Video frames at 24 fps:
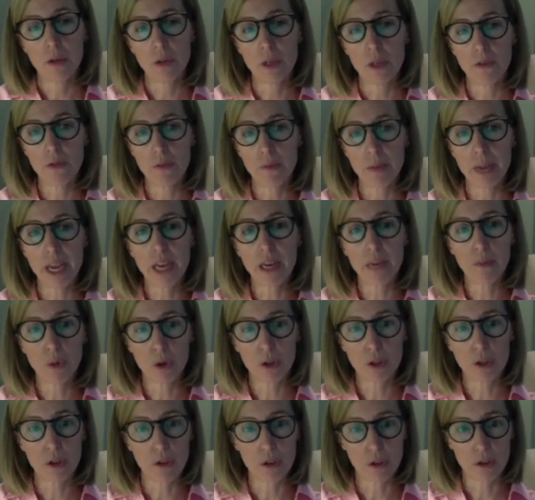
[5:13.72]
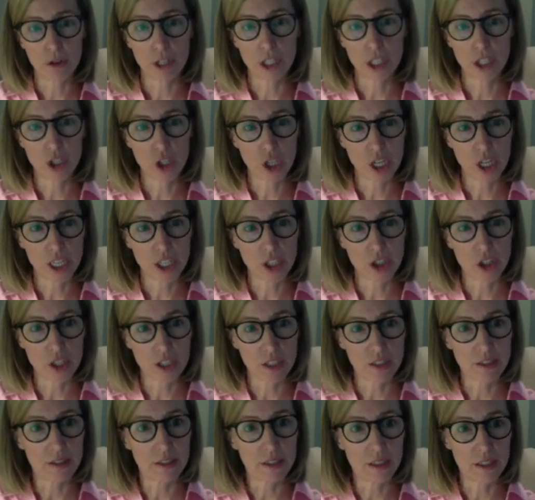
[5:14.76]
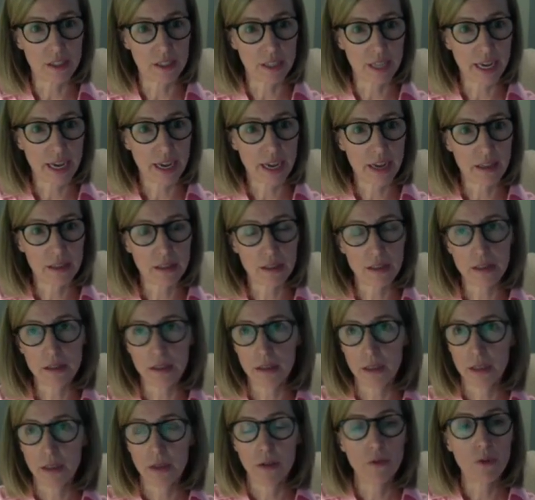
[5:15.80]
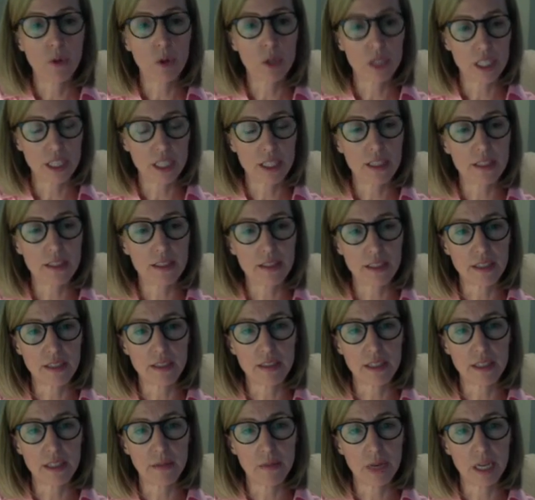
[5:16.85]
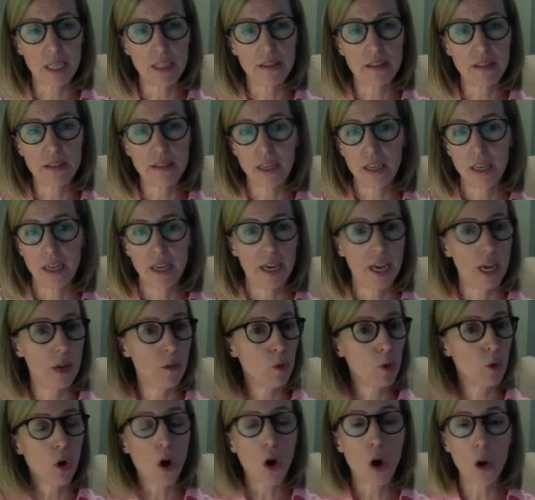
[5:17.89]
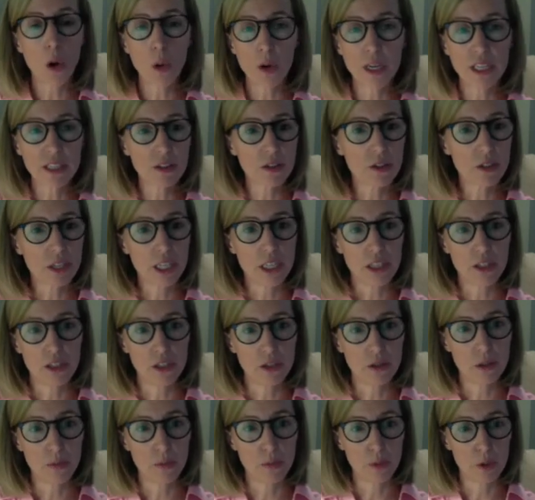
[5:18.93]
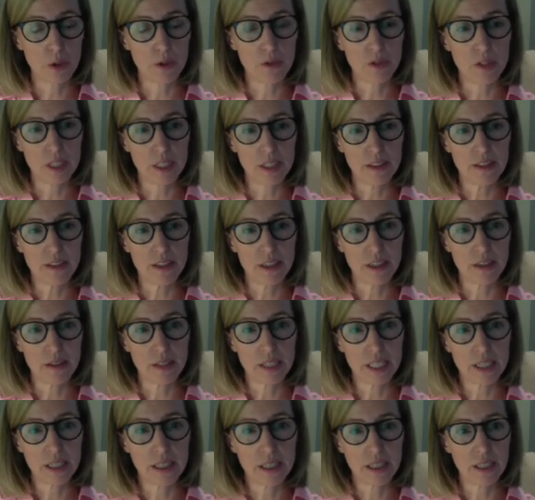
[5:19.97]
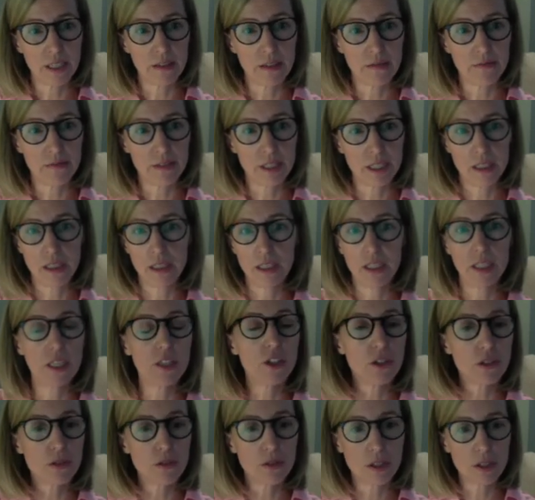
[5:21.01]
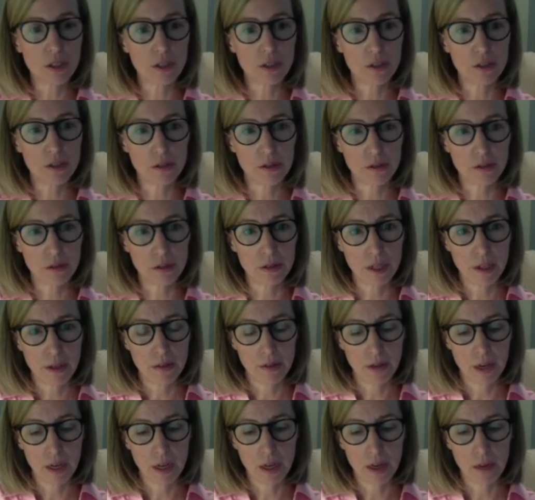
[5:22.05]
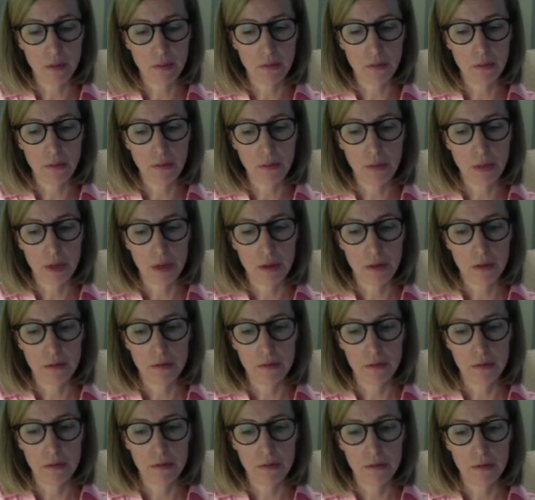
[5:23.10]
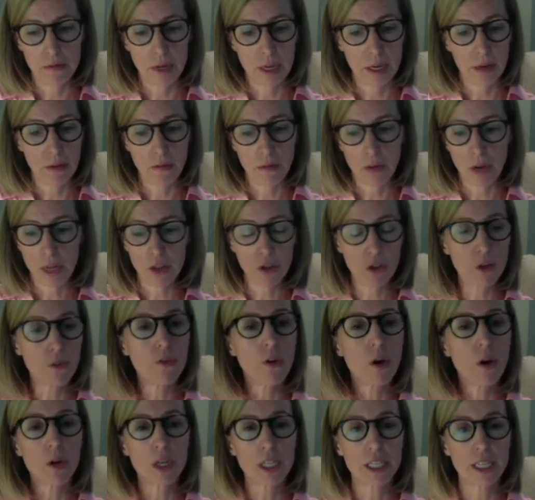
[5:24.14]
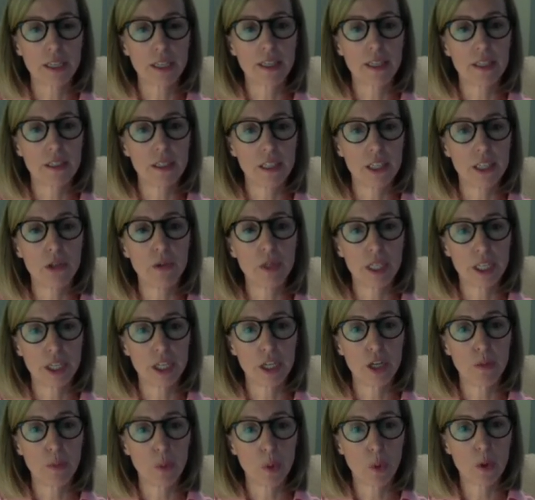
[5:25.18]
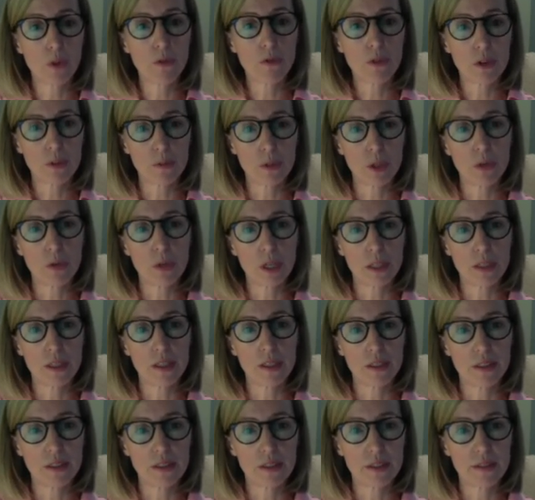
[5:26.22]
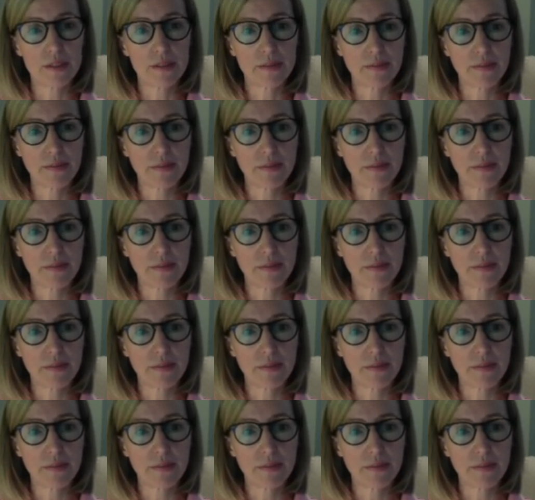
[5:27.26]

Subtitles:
we've made more than 30 changes in the last 14 to 16 months. And we're always looking to improve in this area. And I continue to, I look forward to continuing to hear more from you on this.